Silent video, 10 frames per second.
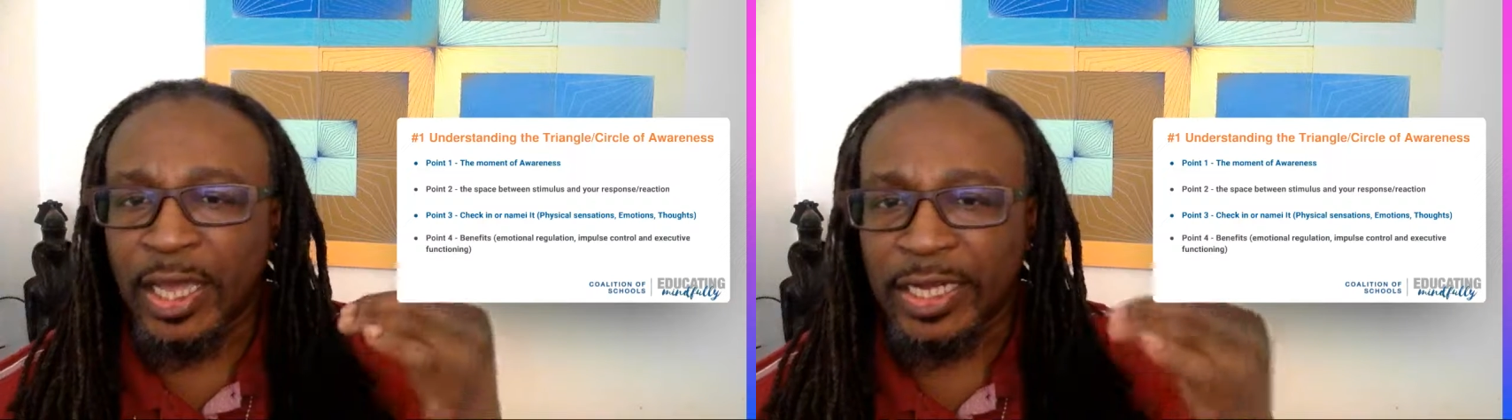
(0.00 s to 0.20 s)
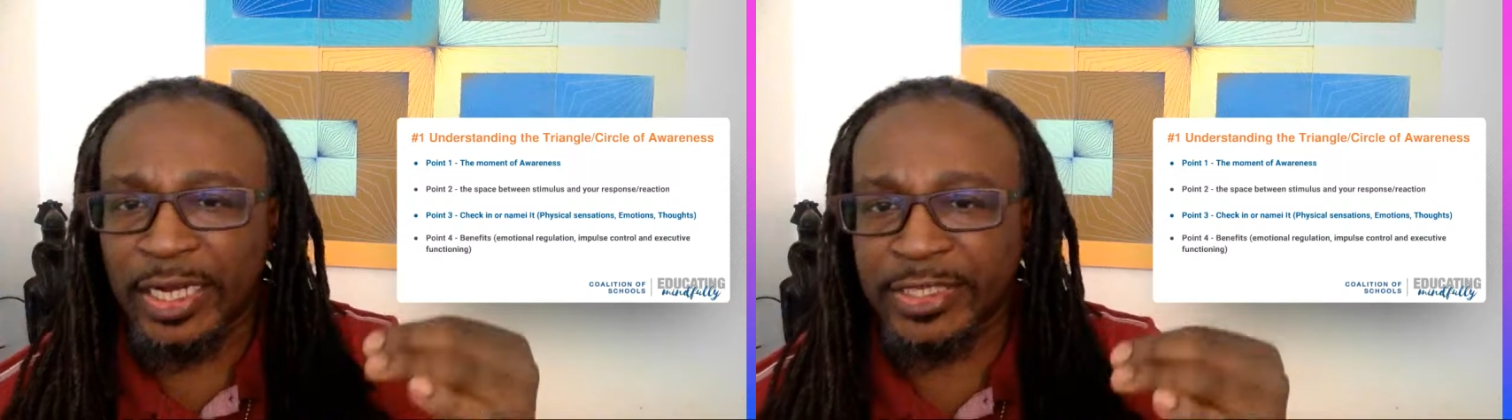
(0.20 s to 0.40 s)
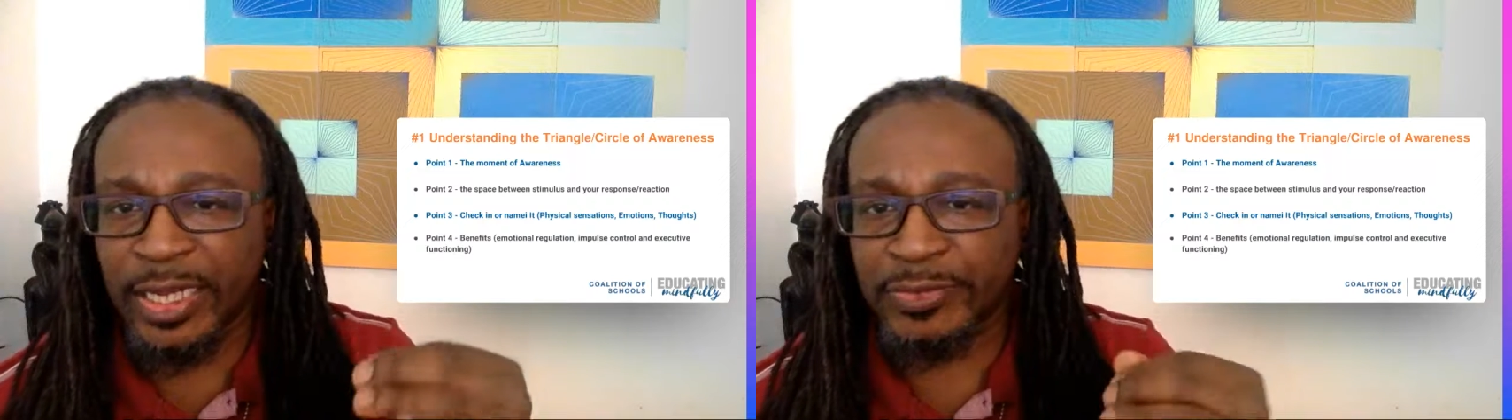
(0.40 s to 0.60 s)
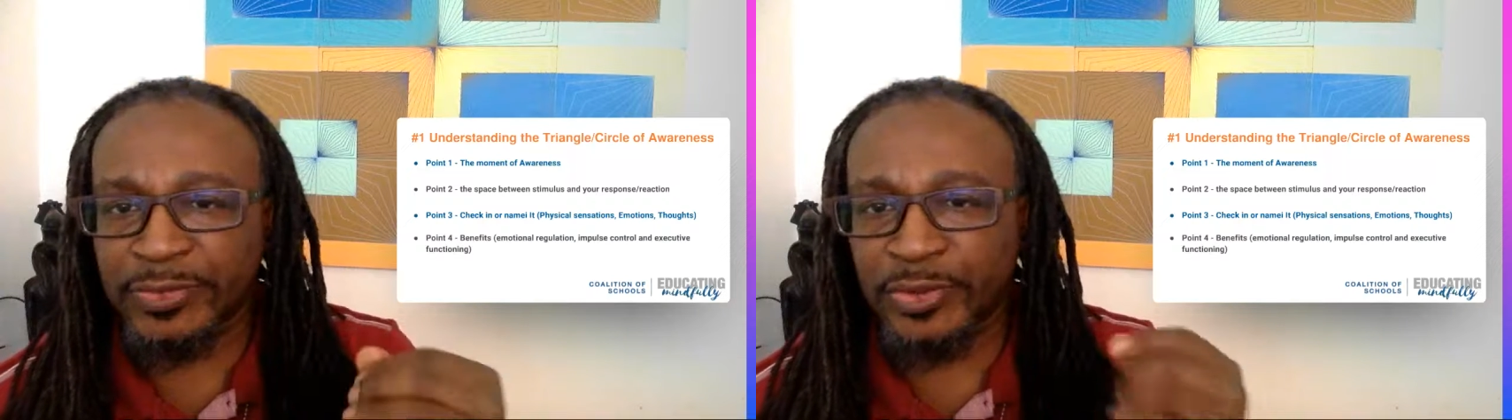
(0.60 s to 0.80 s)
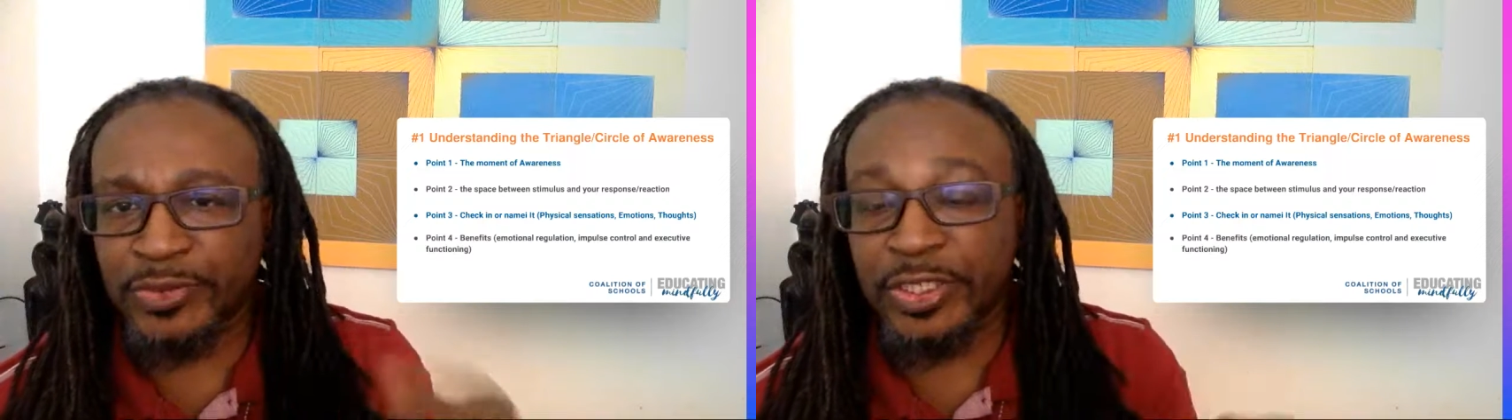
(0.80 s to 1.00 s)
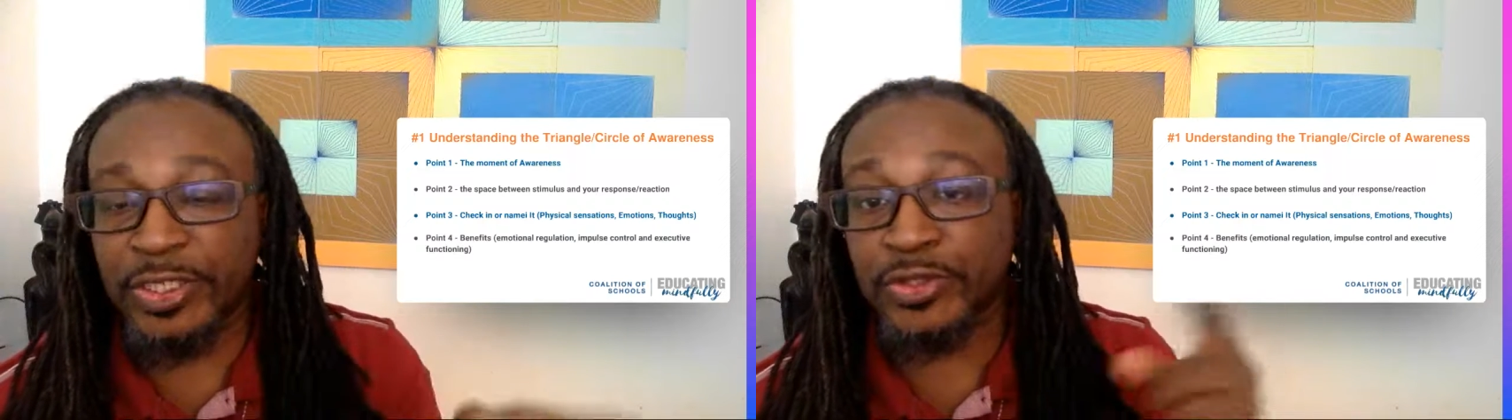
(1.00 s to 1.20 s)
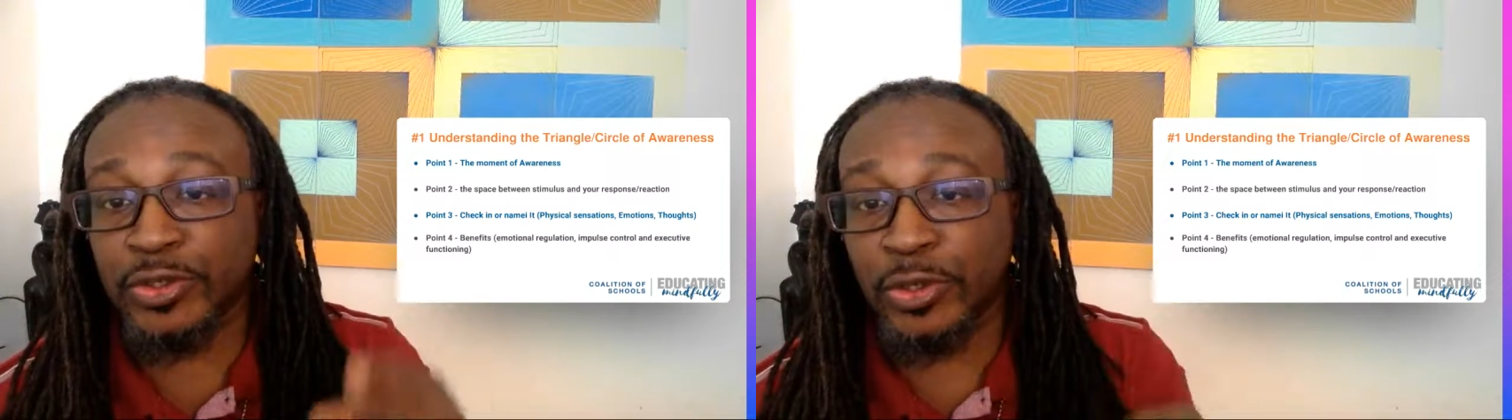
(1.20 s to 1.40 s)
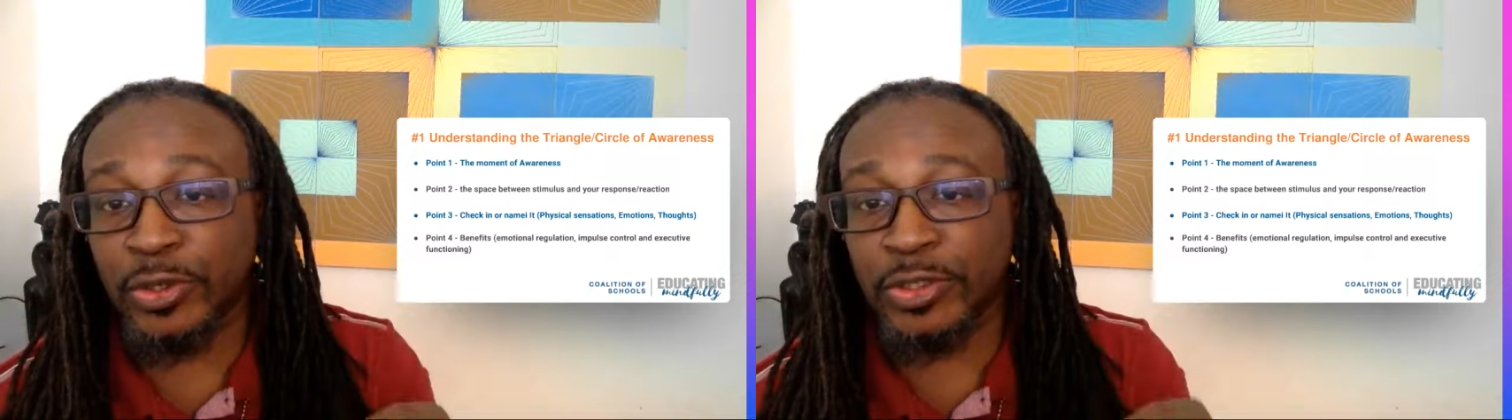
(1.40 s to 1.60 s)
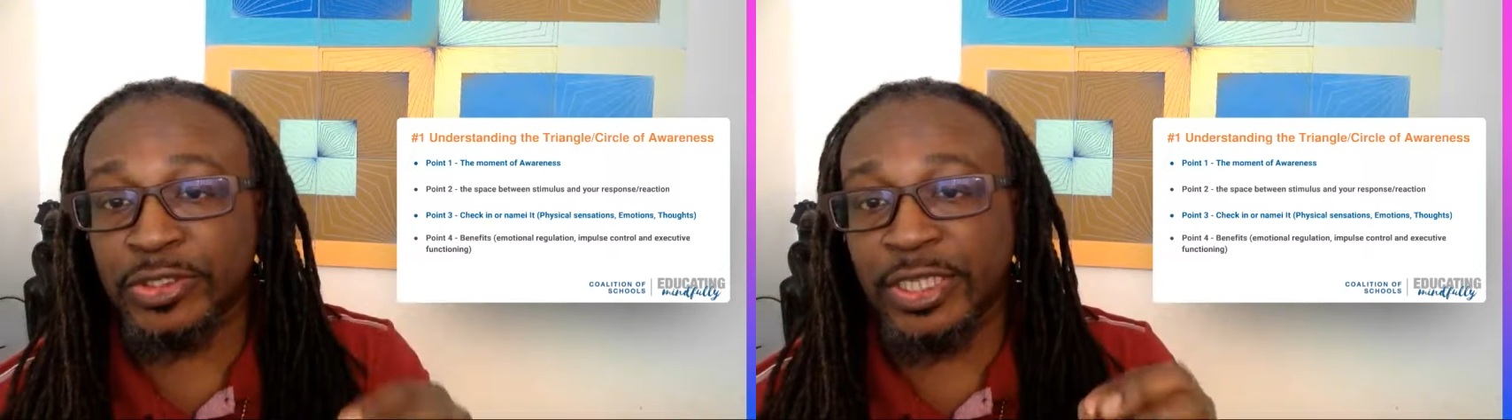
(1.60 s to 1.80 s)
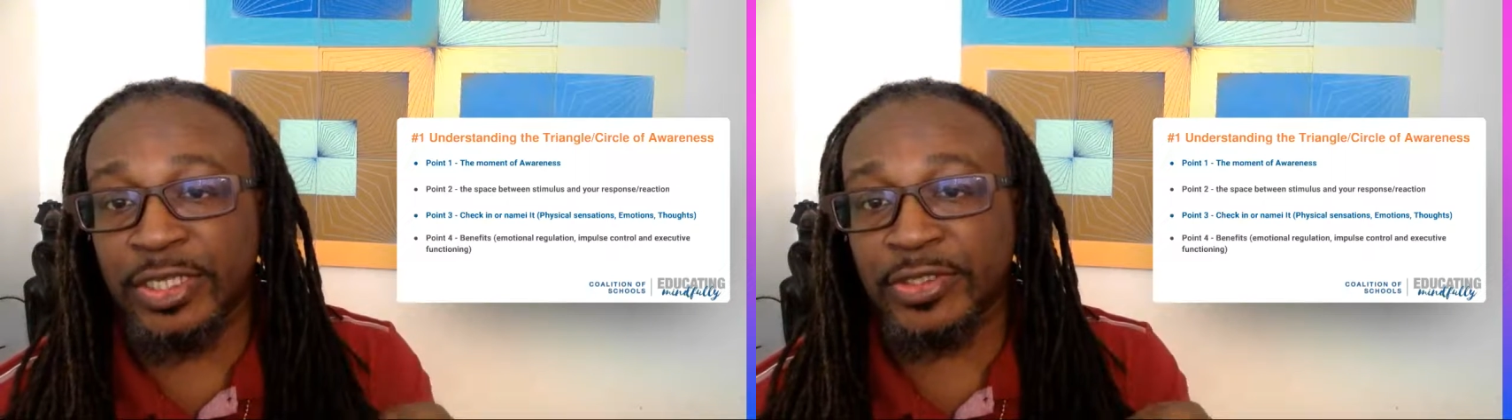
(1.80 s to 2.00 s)
a lot of times when you see the circle
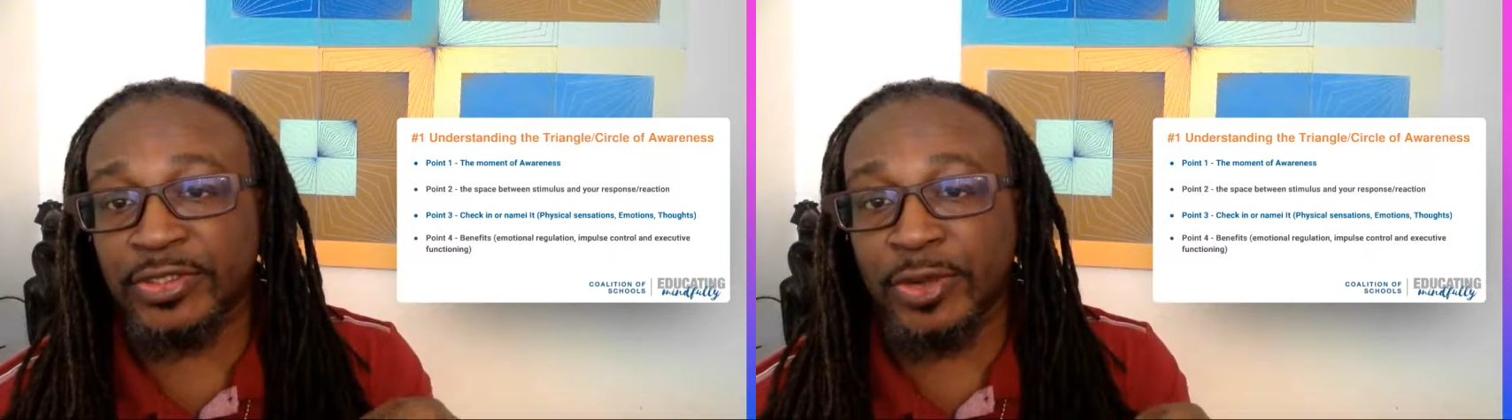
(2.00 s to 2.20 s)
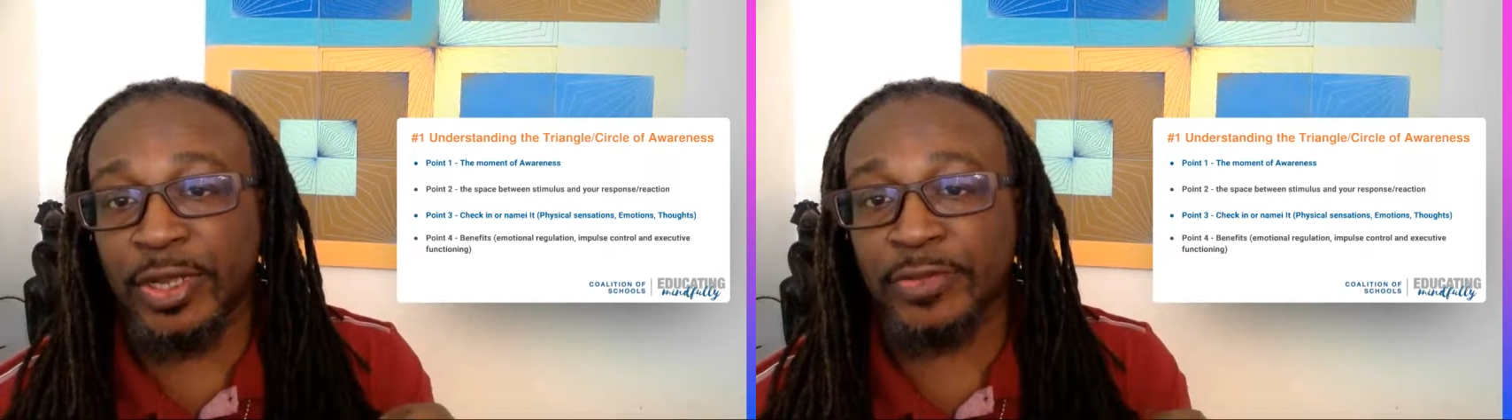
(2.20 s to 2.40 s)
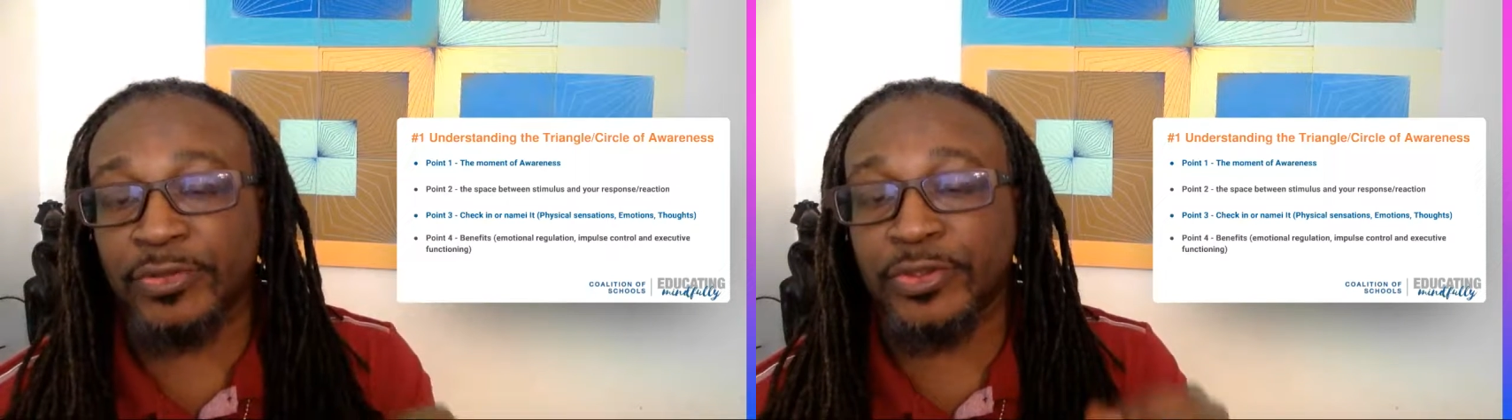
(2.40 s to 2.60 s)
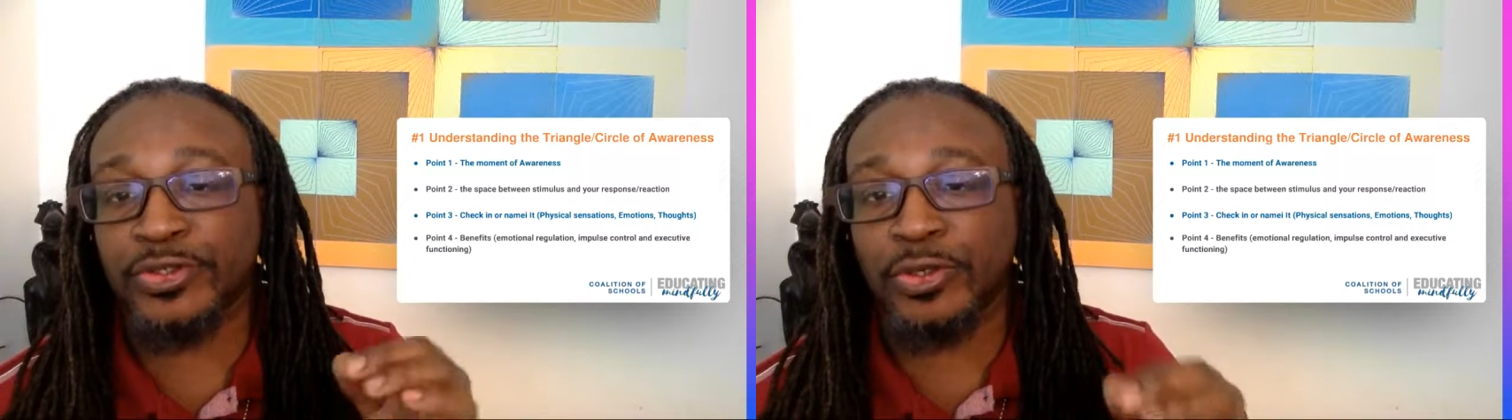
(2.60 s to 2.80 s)
instead of the